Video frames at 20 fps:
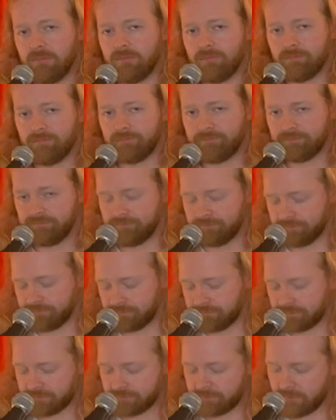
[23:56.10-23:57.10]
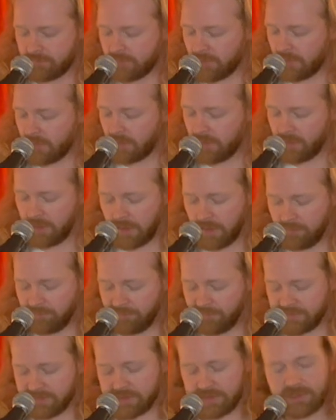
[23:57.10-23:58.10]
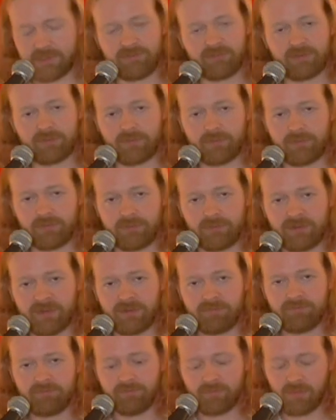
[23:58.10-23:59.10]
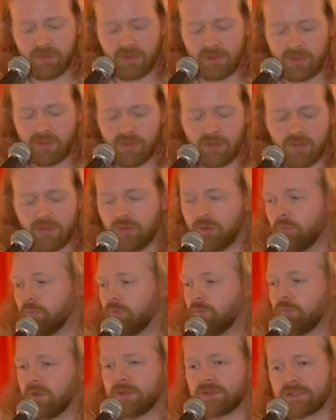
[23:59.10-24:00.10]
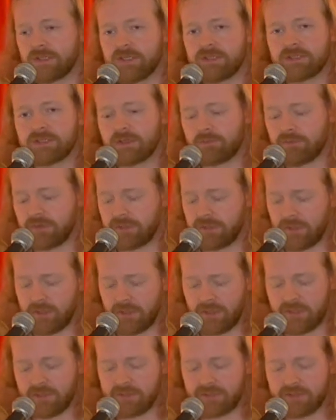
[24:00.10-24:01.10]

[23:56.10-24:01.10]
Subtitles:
This is comfortable for me. You may see some guitarists like to